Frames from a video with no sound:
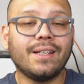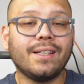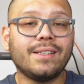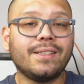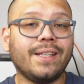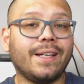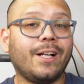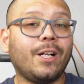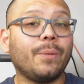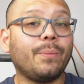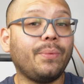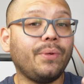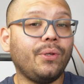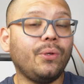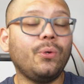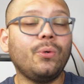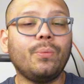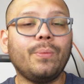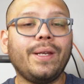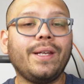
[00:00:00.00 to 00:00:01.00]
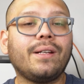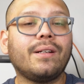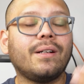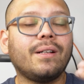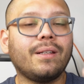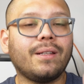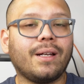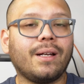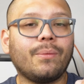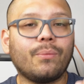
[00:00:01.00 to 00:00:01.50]
to help you make a
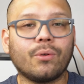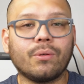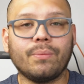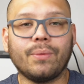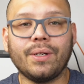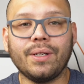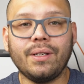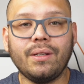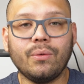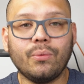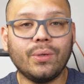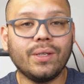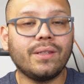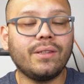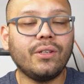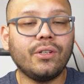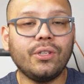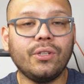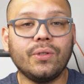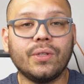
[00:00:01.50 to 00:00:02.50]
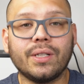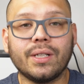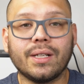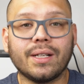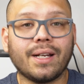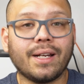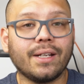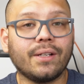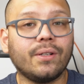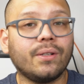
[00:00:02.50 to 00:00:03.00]
lot more money with your Uninet
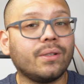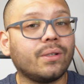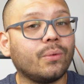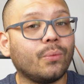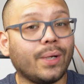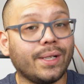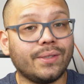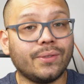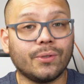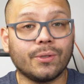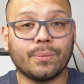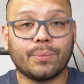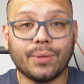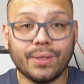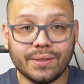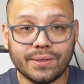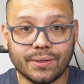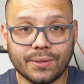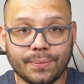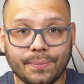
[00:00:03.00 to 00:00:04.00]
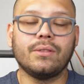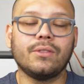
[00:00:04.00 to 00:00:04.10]
IColor White Toner printer.